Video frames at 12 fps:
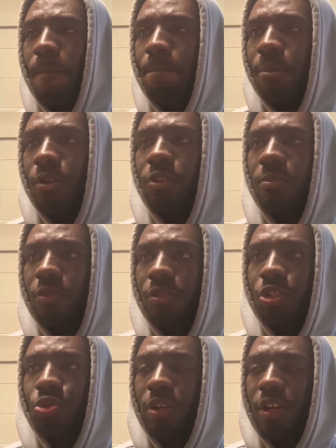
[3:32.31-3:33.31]
build more
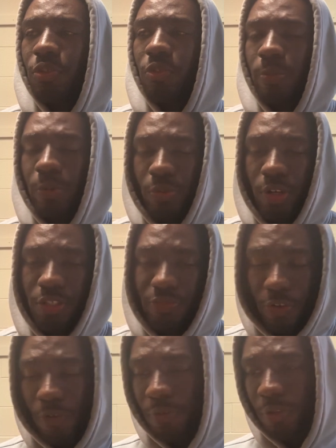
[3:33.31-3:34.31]
strength with progressive
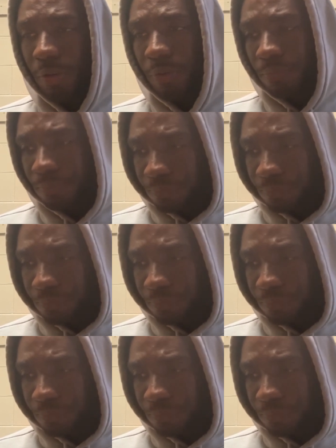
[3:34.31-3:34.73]
overload,